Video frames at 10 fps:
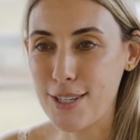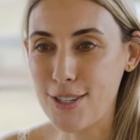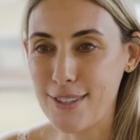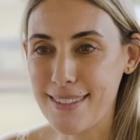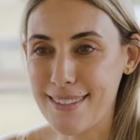she
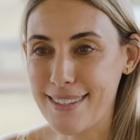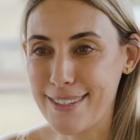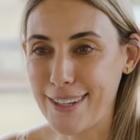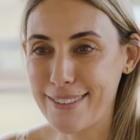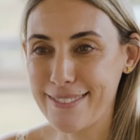chooses to
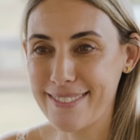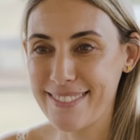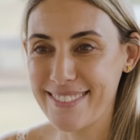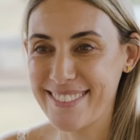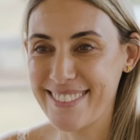do.
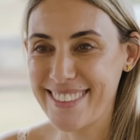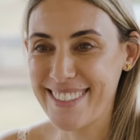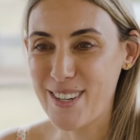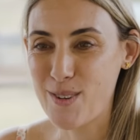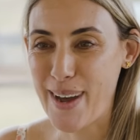
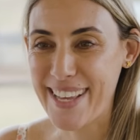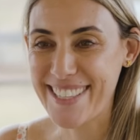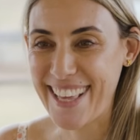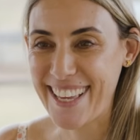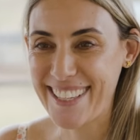Always
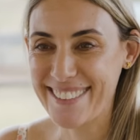there.